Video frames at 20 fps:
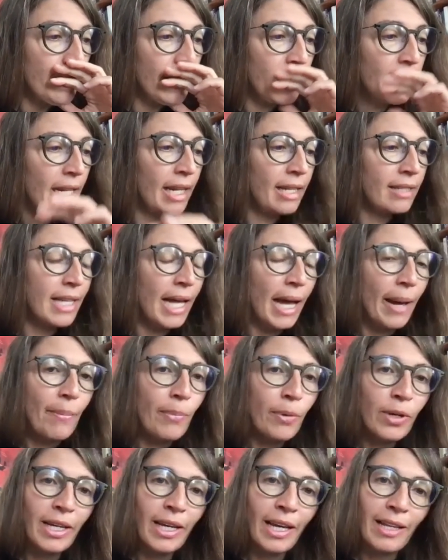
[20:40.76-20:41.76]
it is
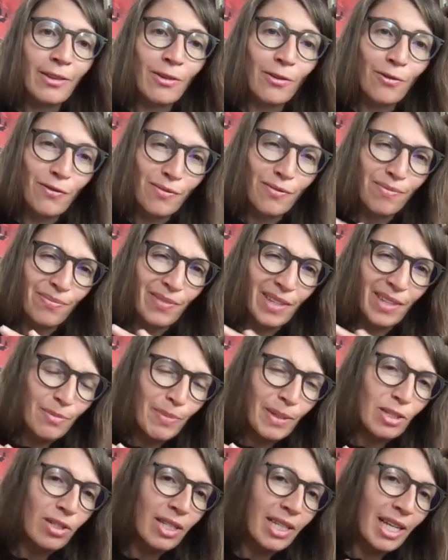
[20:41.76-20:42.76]
happening
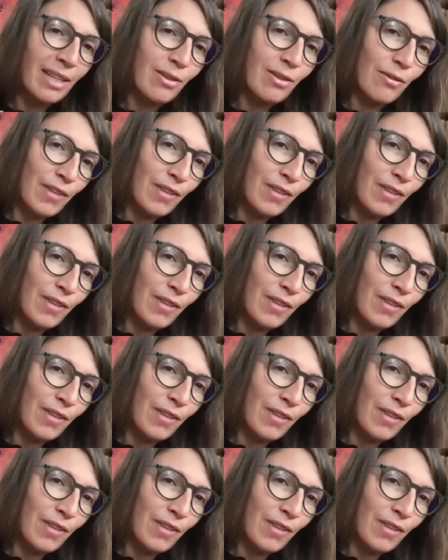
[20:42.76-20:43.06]
especially at the